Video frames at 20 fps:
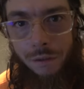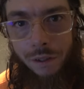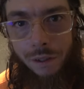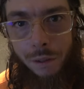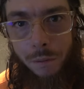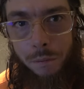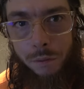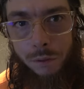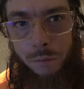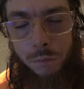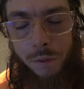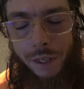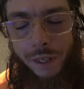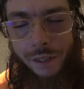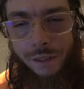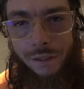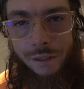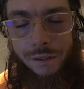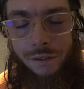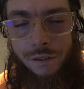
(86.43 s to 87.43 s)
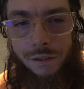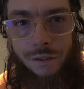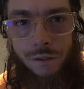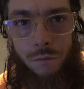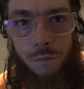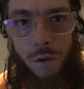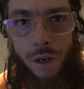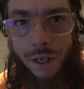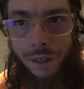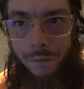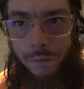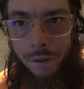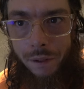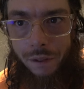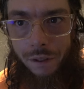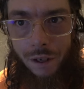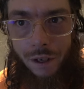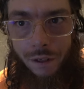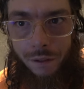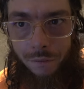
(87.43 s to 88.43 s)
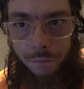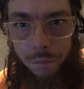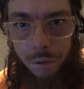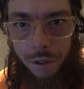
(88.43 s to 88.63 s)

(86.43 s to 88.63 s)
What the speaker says: to double speed because it's just a ride around Hart